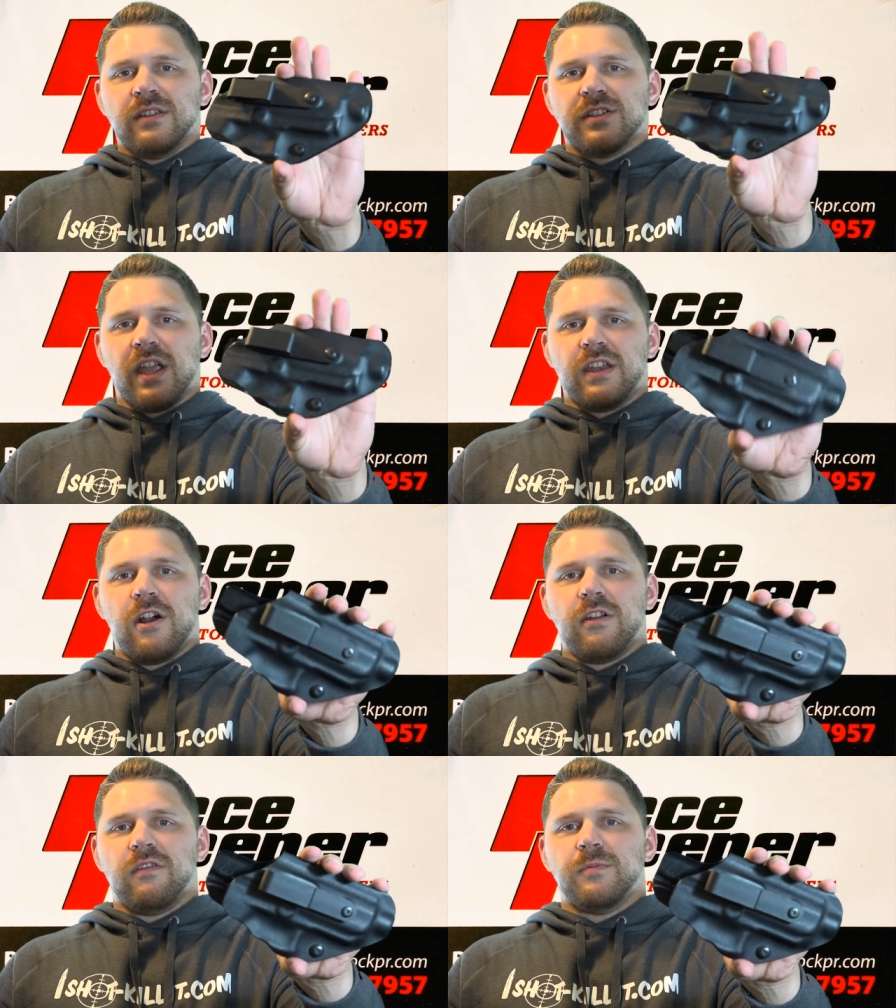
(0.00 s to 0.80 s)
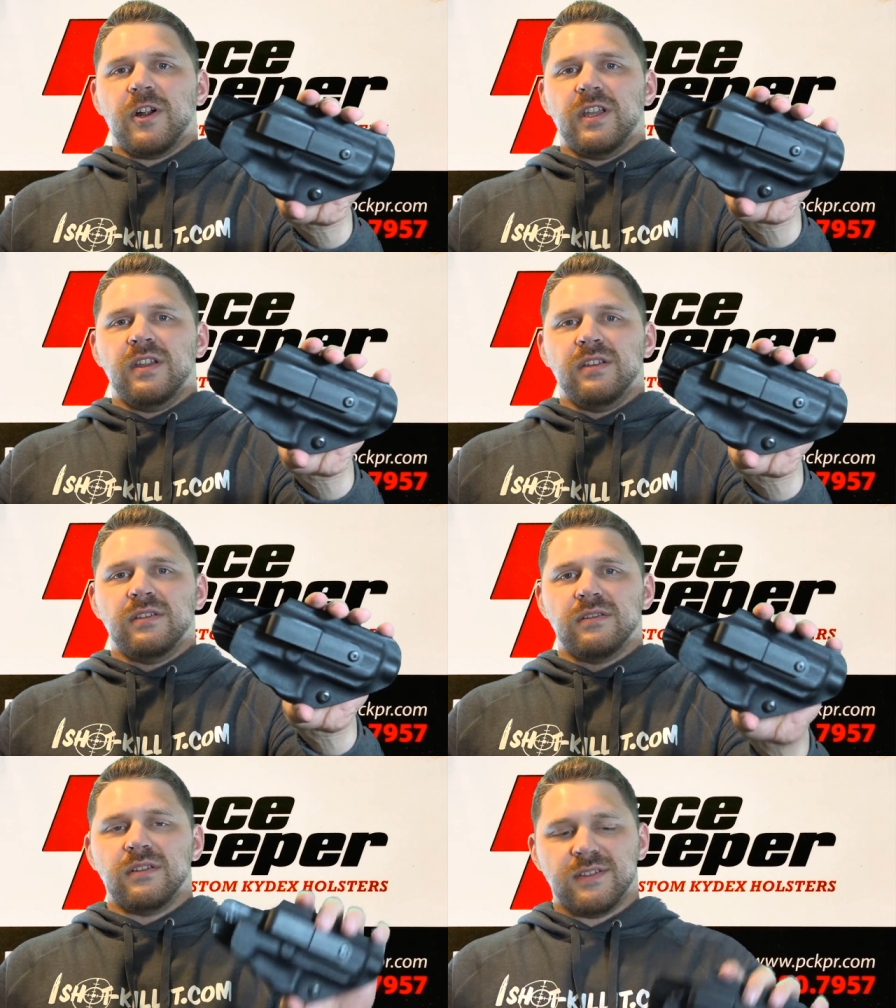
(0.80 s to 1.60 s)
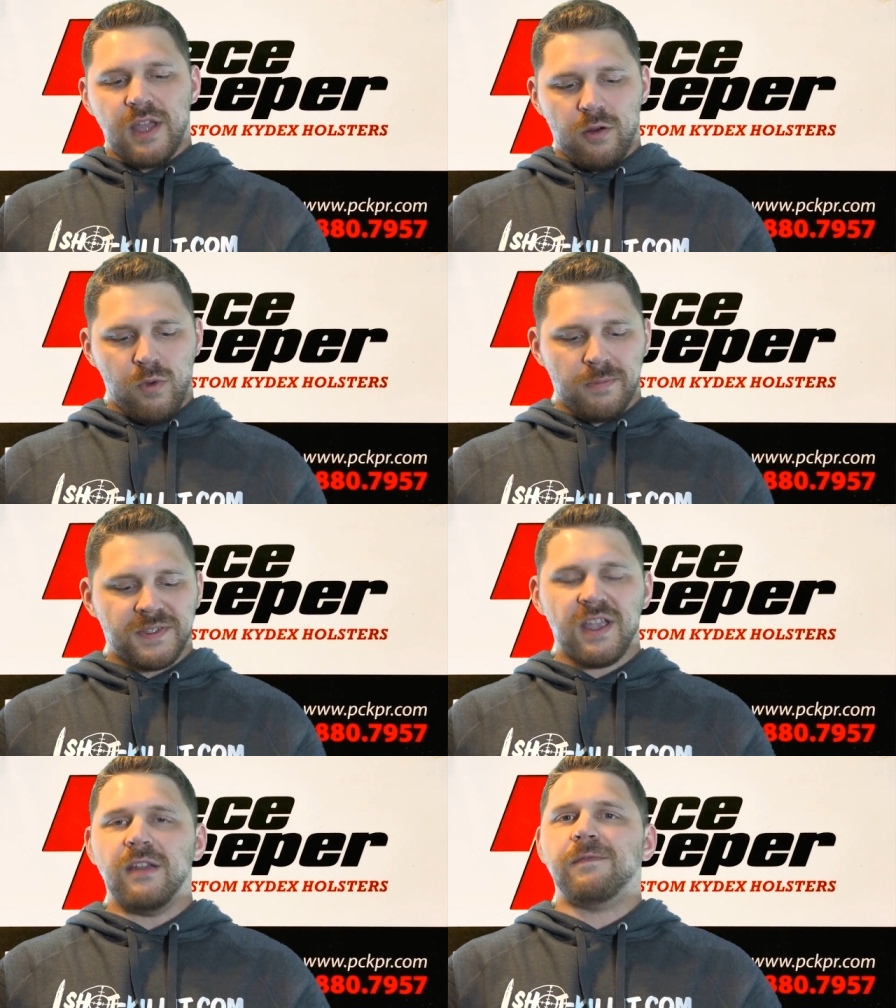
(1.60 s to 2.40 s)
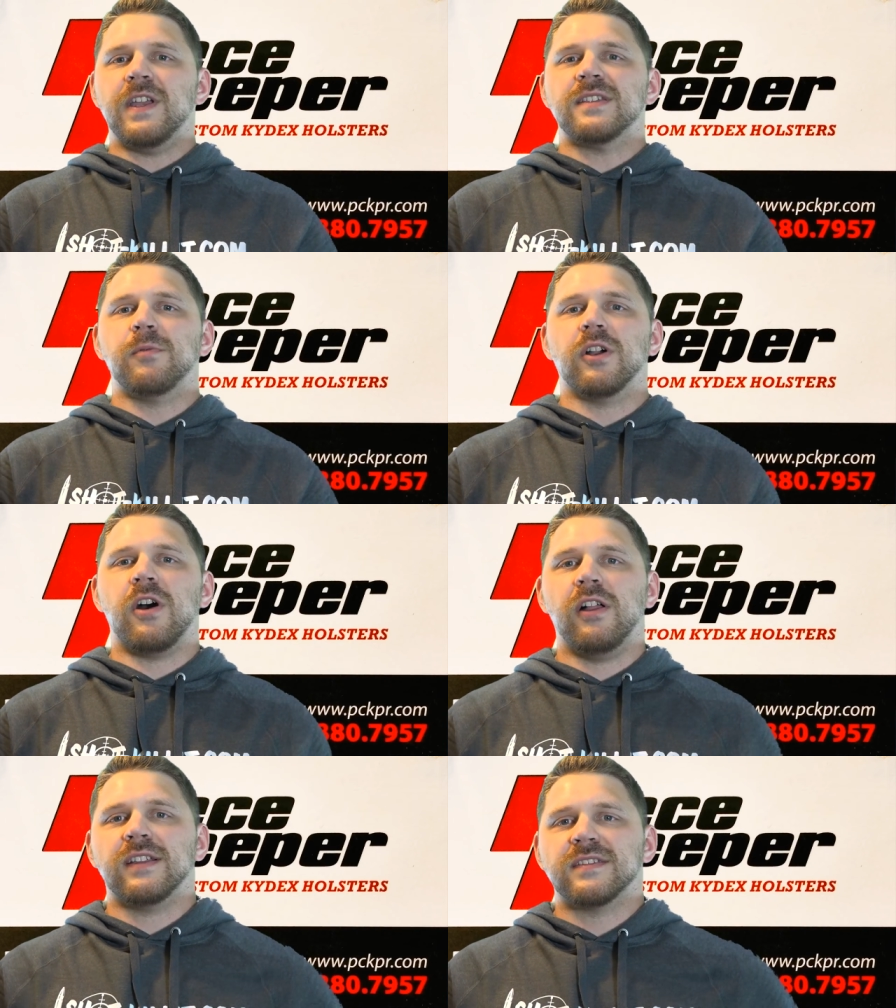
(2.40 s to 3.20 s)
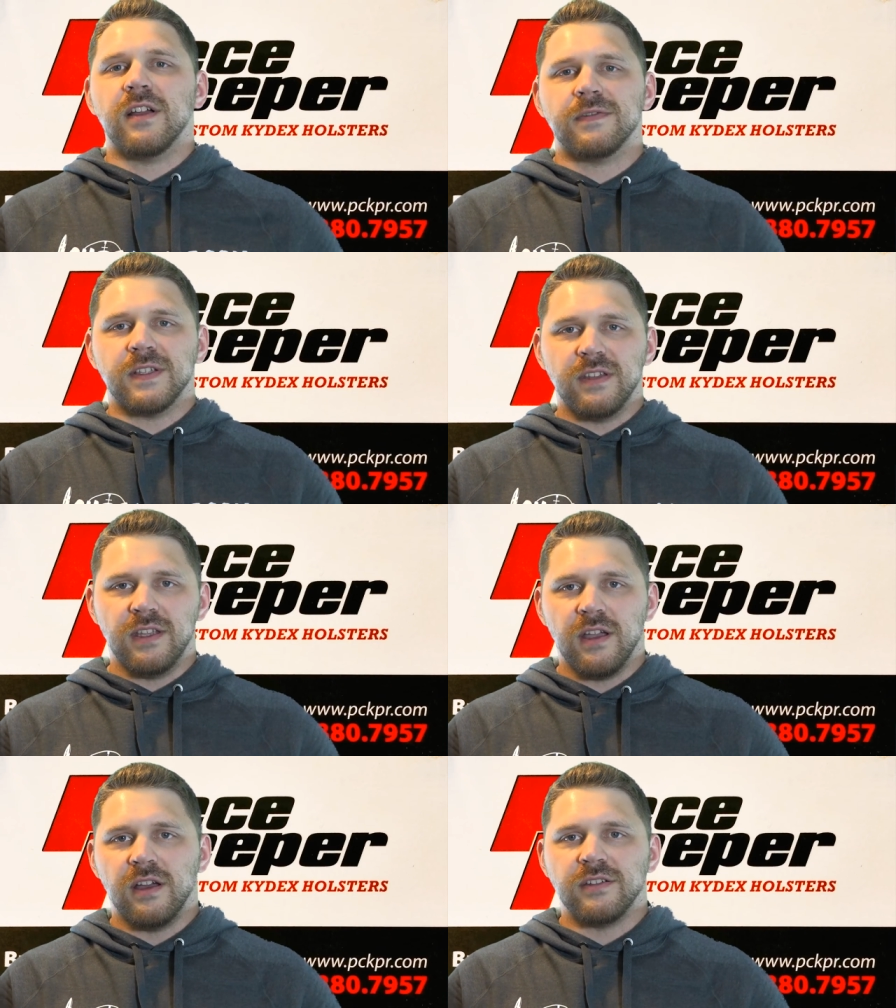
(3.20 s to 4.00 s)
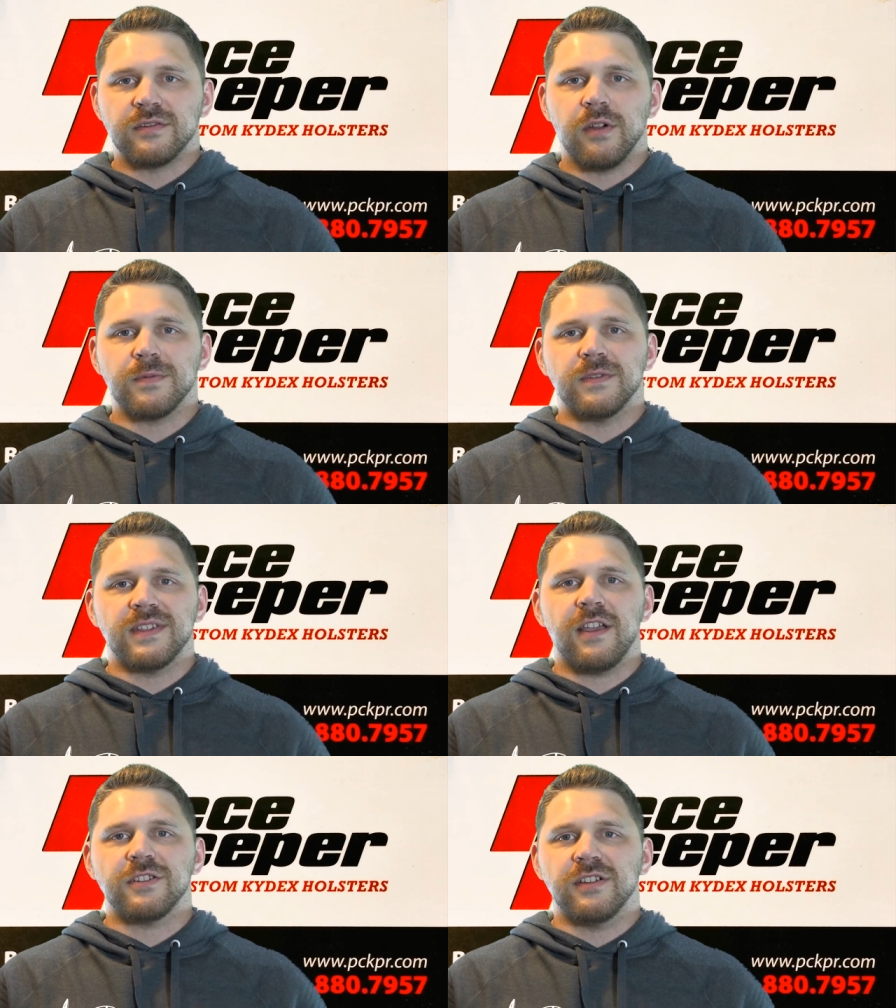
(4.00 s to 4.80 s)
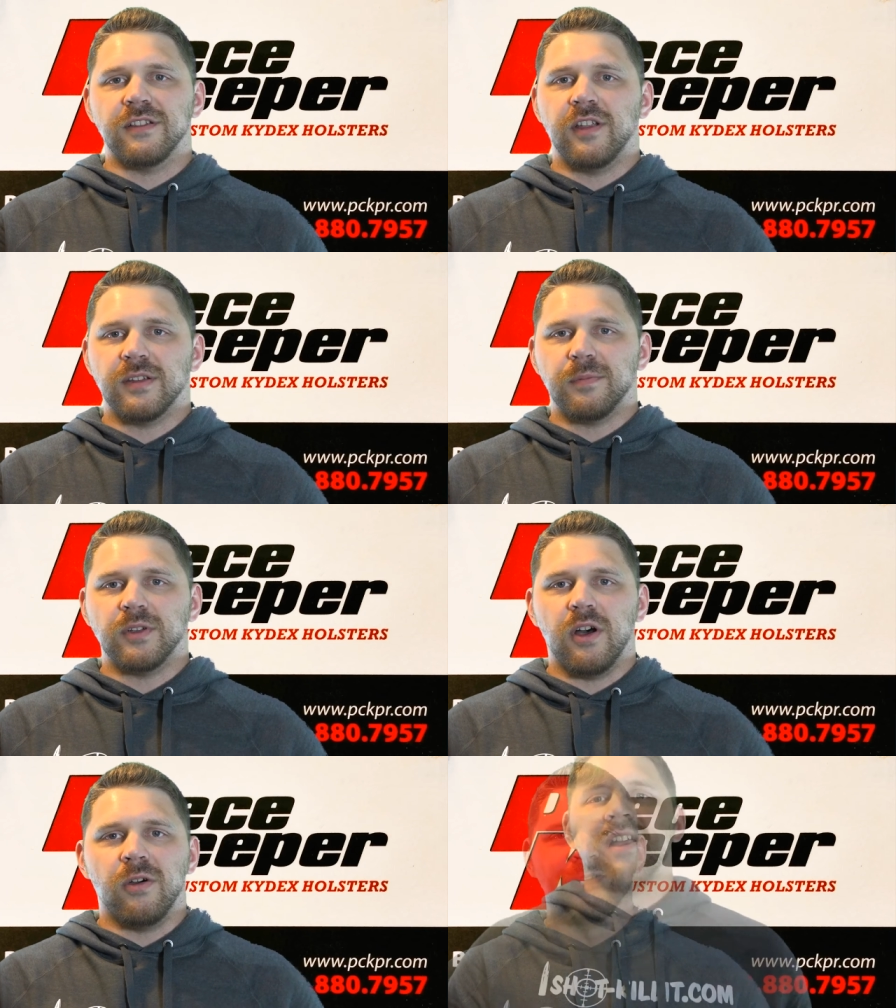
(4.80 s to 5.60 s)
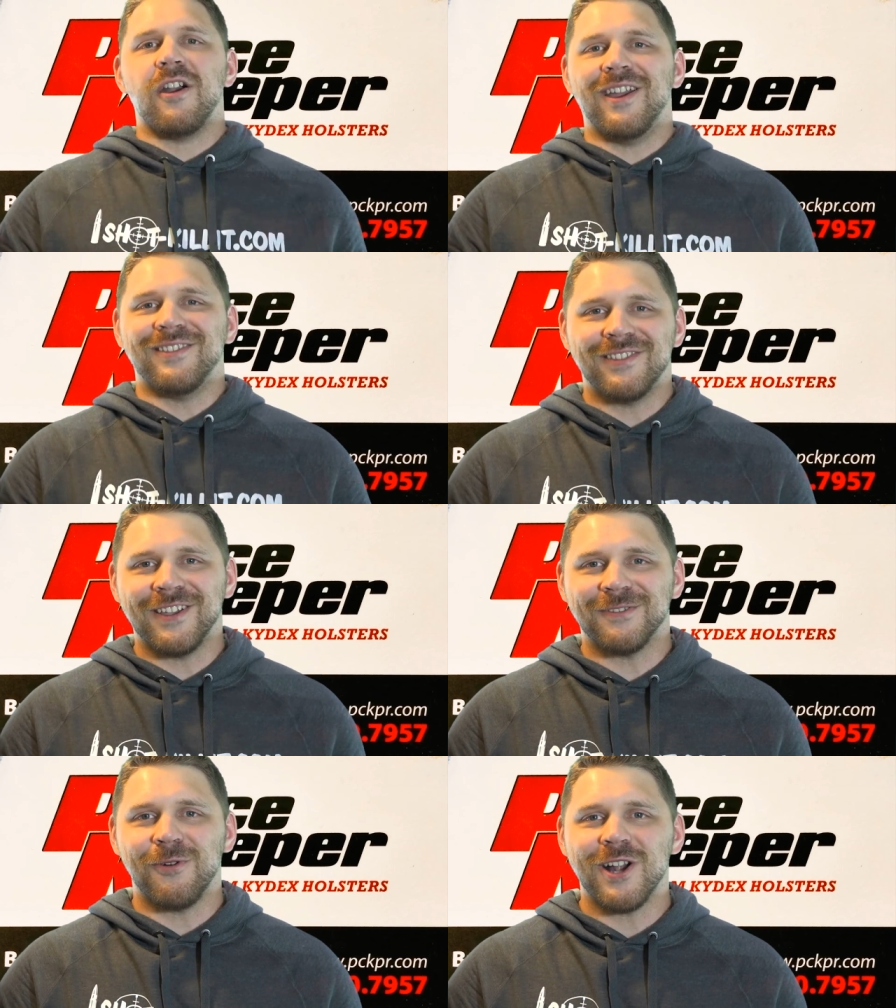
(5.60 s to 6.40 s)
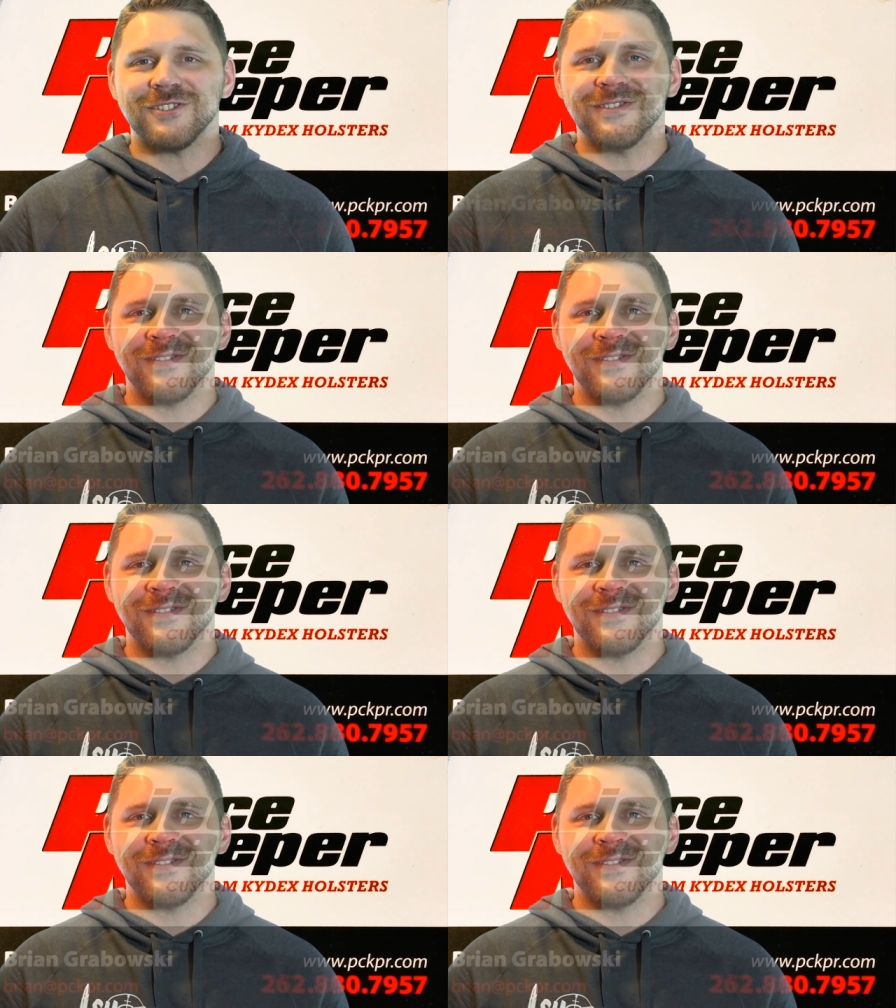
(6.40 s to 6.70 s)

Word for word: Check it out, everybody. He's got a website, Facebook, all that stuff's in the uh, description section and linked below. All right, thanks for watching.